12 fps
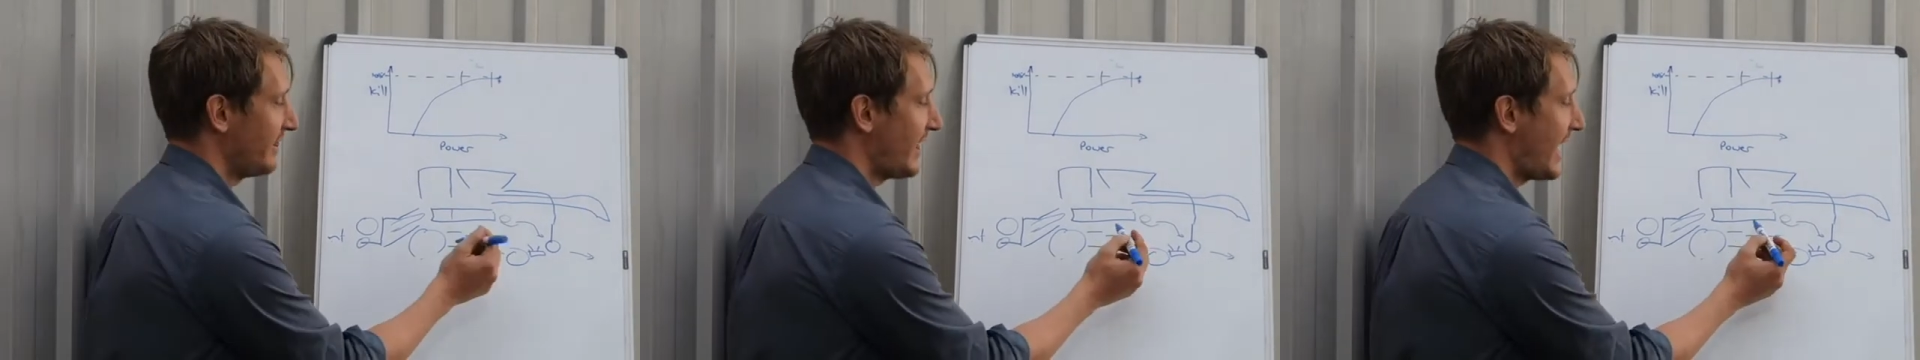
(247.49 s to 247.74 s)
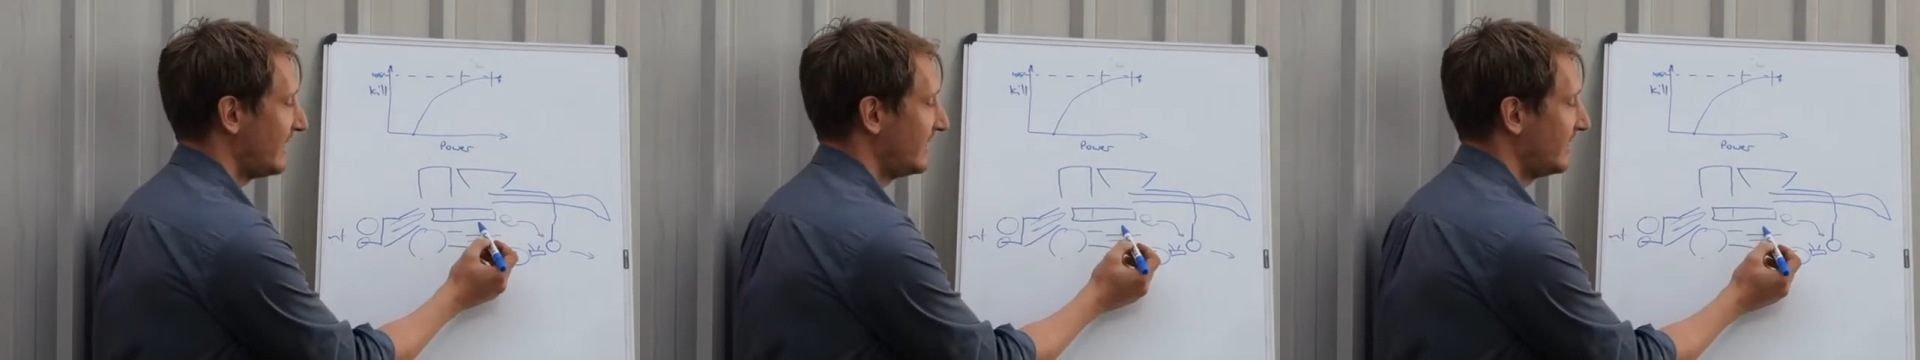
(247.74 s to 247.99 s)

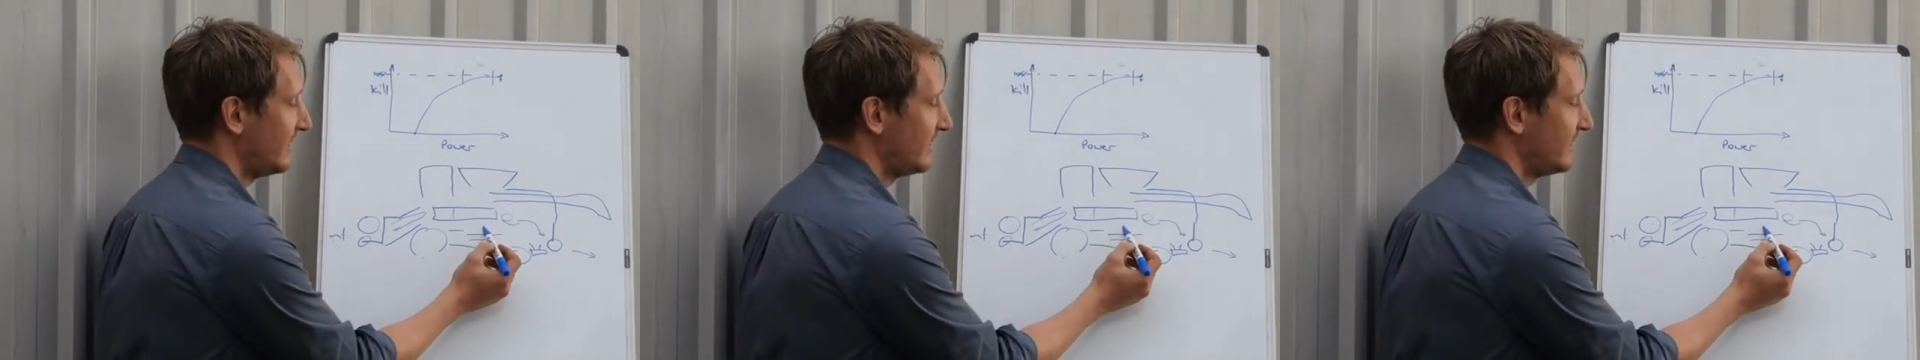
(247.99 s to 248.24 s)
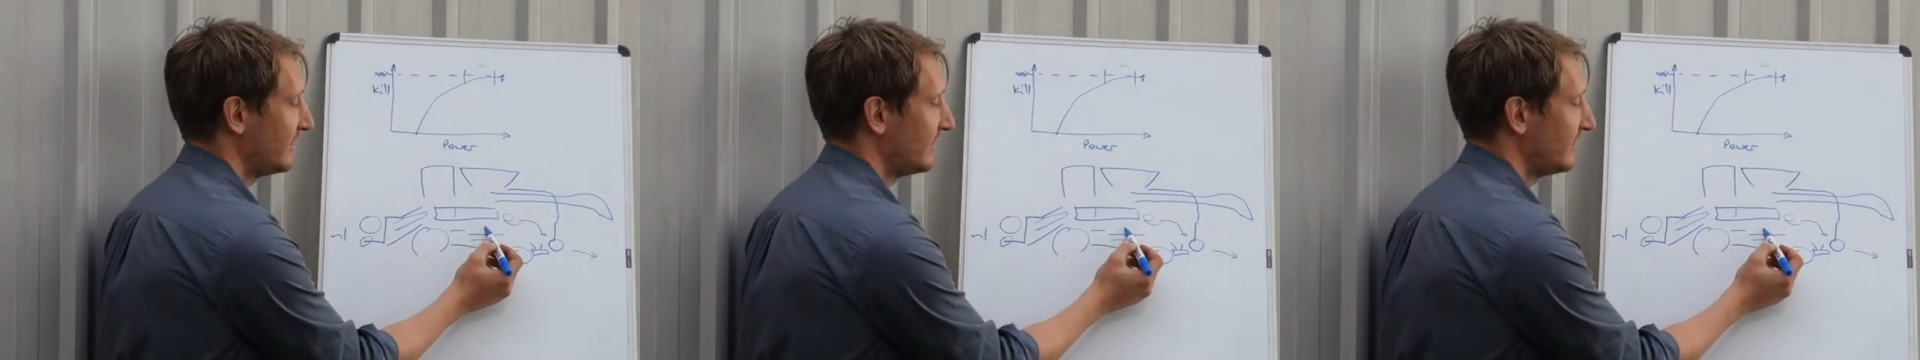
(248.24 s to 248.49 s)
that
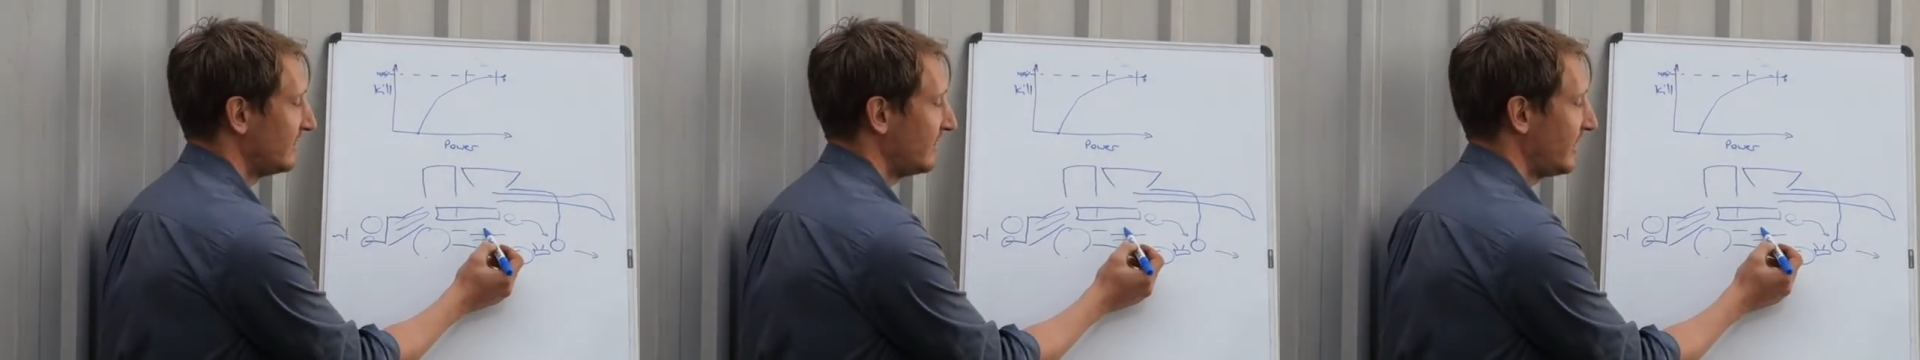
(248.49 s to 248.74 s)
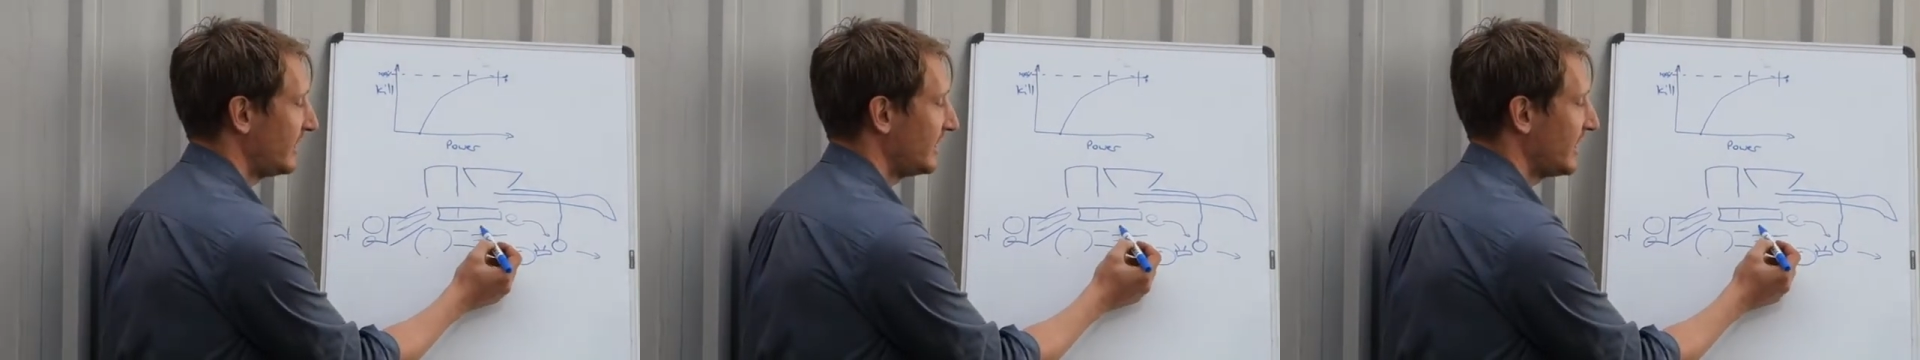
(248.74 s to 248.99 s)

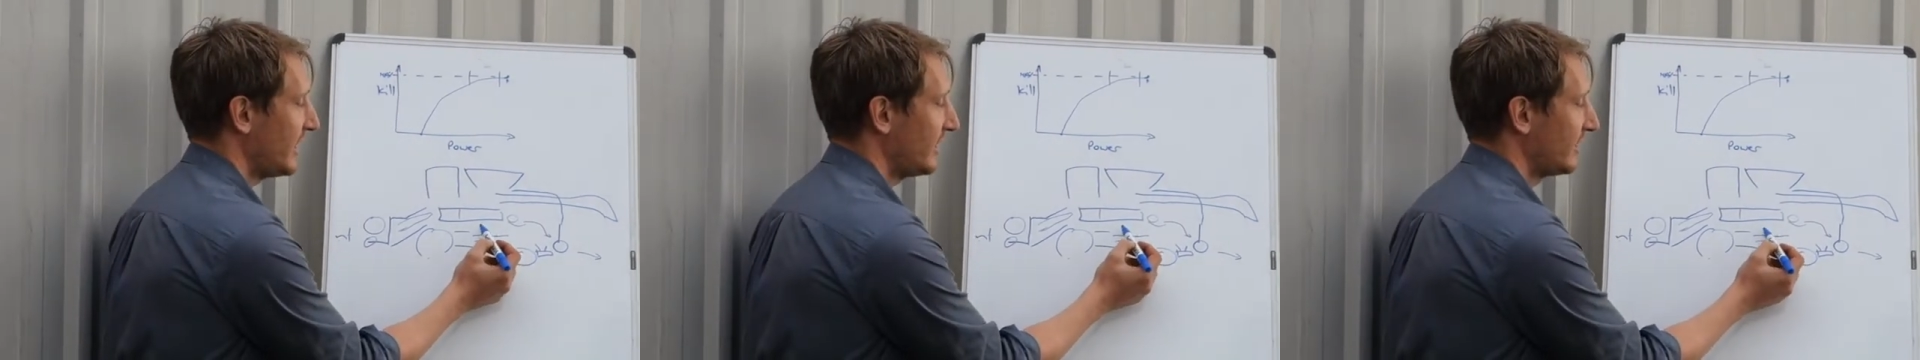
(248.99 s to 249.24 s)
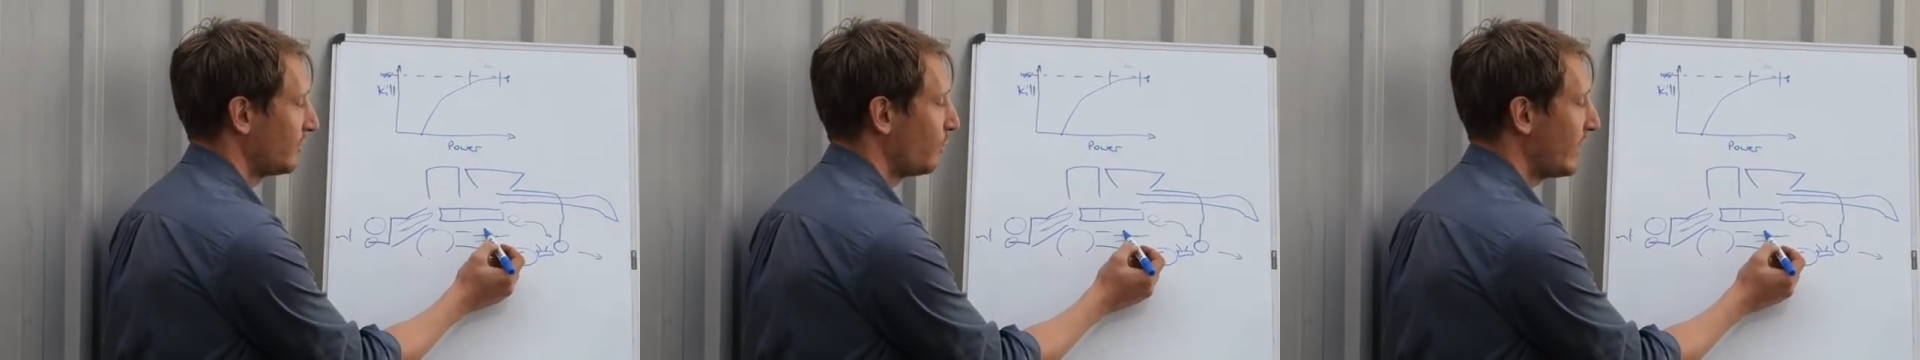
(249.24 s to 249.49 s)
the